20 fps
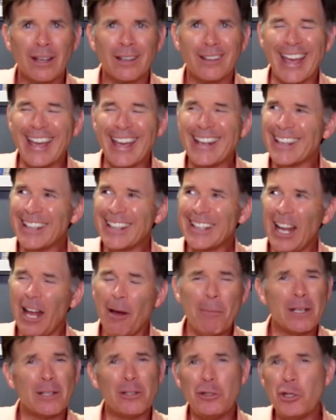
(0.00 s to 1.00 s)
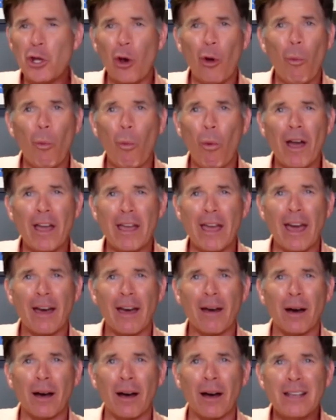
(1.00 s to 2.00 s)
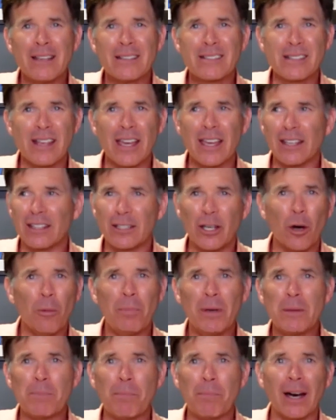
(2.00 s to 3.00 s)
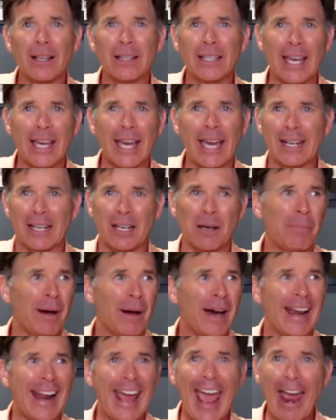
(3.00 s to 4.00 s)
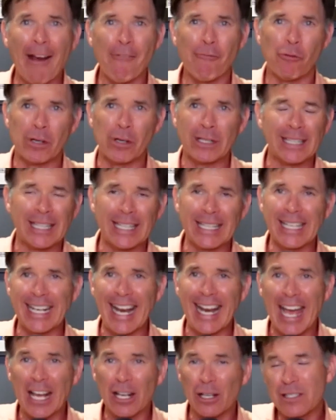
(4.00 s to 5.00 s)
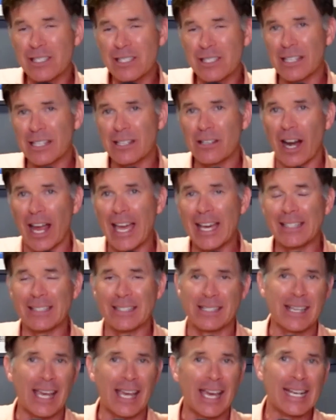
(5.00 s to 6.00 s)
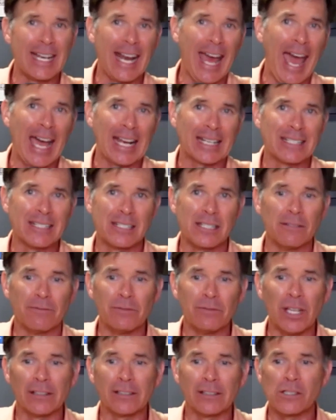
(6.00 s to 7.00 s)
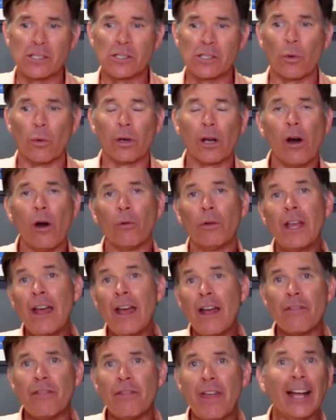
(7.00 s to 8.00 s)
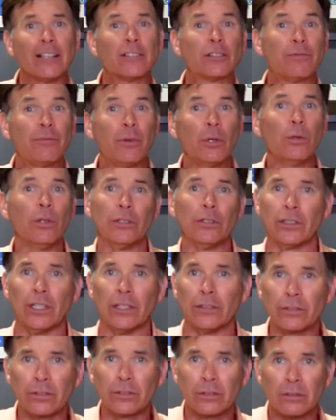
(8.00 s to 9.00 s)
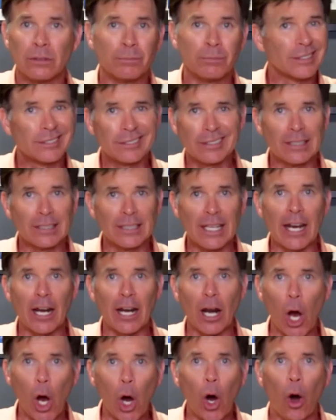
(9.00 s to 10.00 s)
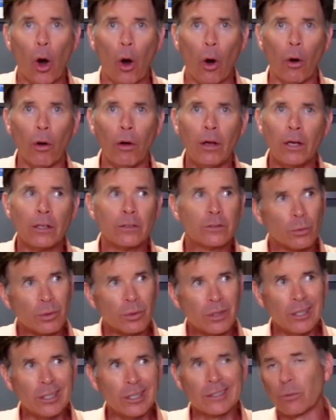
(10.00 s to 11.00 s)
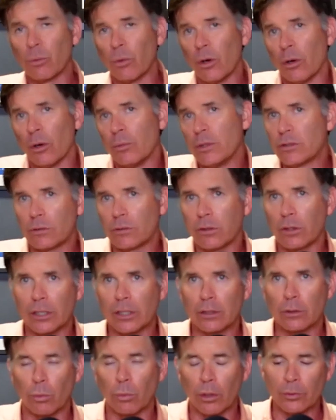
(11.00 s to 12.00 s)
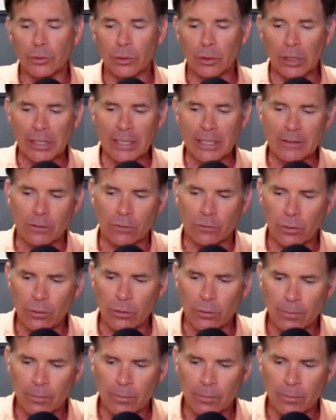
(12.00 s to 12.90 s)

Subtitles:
And I'm in no way saying go be Pollyannic about everything and stick your head in the sand and act as if nothing's going on. That's foolishness. I'm not saying that at all. So we look at the world, we just look at the world through a lens of truth.